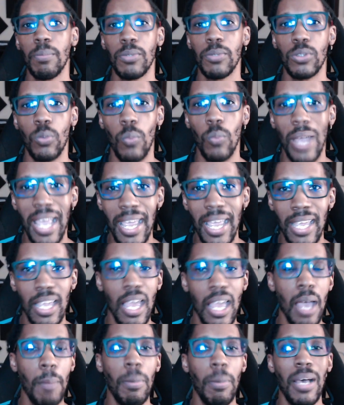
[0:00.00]
away,
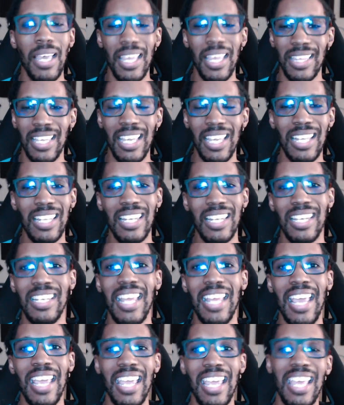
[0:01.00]
but at the end of the
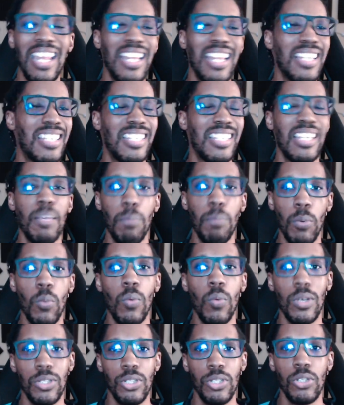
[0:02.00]
day, it is simple
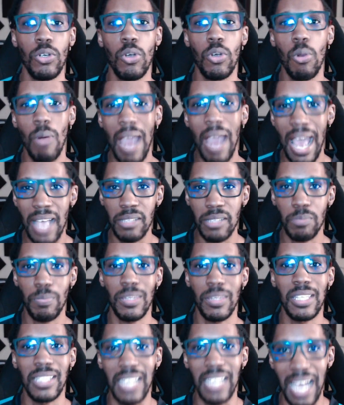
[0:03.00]
once you grasp
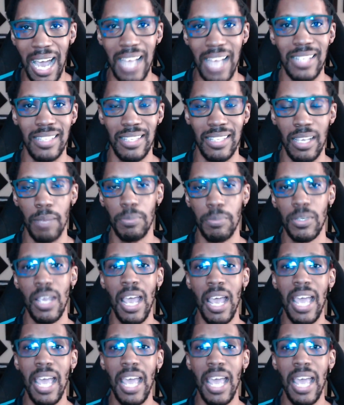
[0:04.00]
the concepts.